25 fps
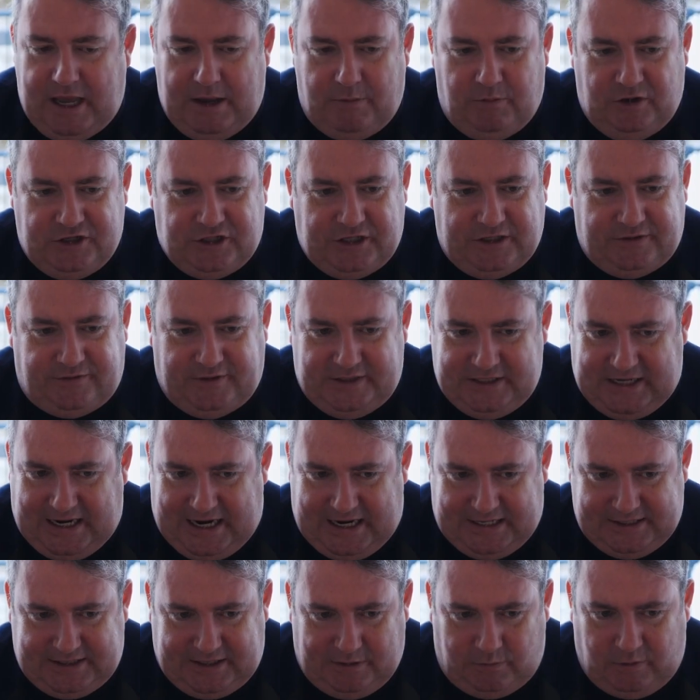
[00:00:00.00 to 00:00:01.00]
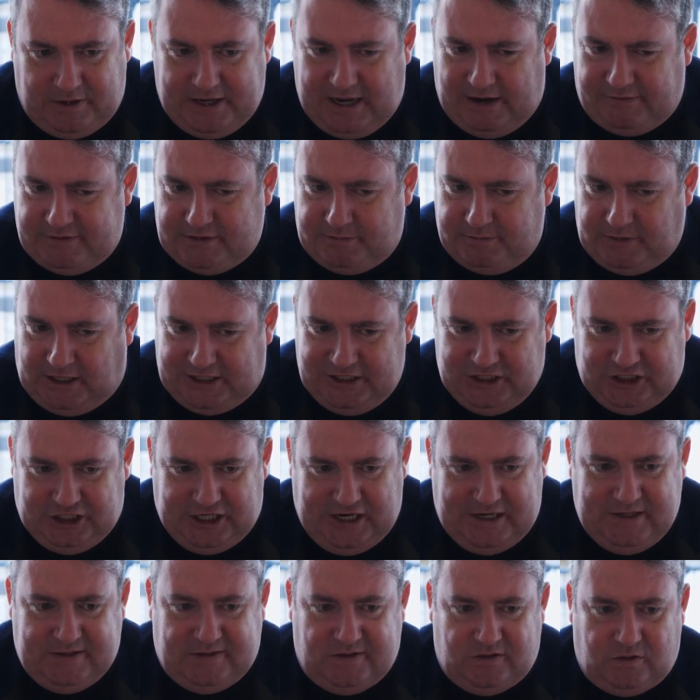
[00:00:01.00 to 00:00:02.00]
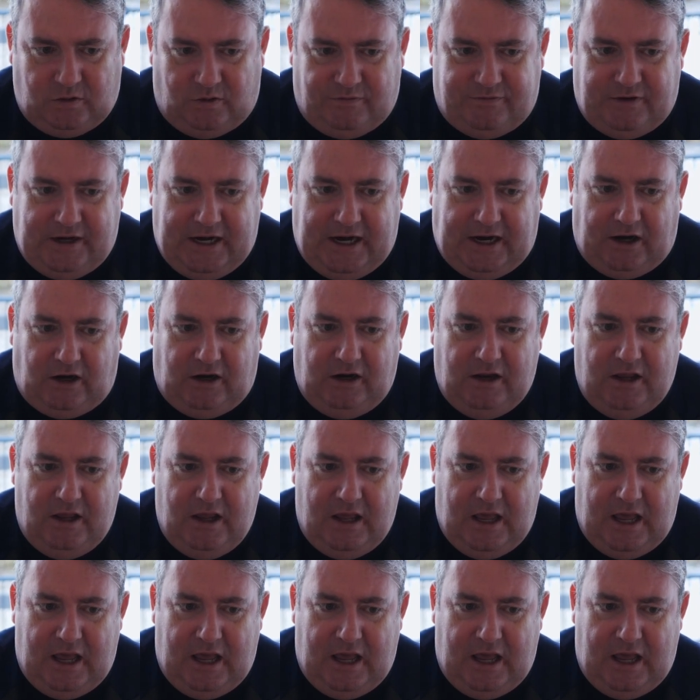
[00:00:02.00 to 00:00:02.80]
which is fantastic. We have some nice cheeses over there.